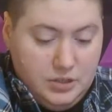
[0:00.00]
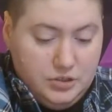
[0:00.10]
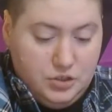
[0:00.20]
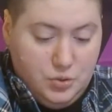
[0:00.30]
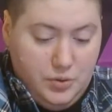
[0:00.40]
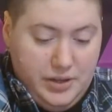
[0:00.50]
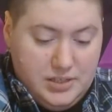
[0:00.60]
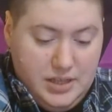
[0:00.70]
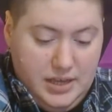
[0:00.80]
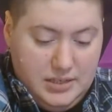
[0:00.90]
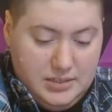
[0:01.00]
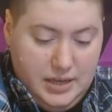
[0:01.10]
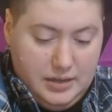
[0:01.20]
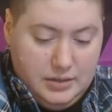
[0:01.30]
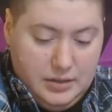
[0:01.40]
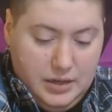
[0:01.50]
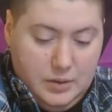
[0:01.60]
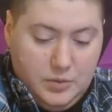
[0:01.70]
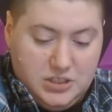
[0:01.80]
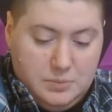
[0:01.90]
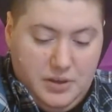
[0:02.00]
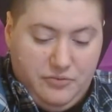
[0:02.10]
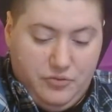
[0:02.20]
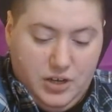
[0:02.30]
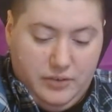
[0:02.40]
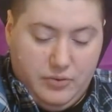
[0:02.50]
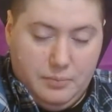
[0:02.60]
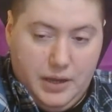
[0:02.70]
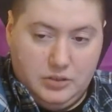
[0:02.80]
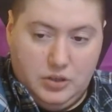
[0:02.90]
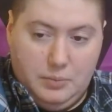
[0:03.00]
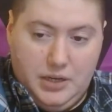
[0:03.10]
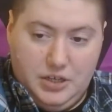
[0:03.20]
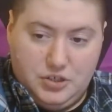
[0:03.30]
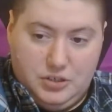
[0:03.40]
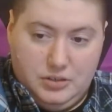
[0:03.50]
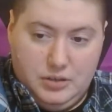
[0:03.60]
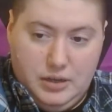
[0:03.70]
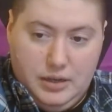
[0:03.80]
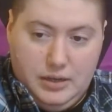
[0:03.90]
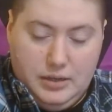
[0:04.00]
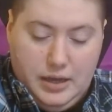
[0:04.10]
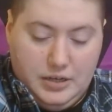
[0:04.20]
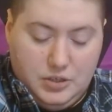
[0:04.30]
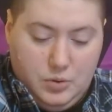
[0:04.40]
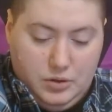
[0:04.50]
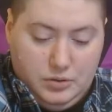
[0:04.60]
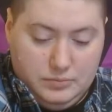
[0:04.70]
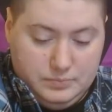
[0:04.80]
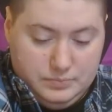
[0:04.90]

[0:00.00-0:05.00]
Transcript: The choice, they said, was to be free from male domination." End quote.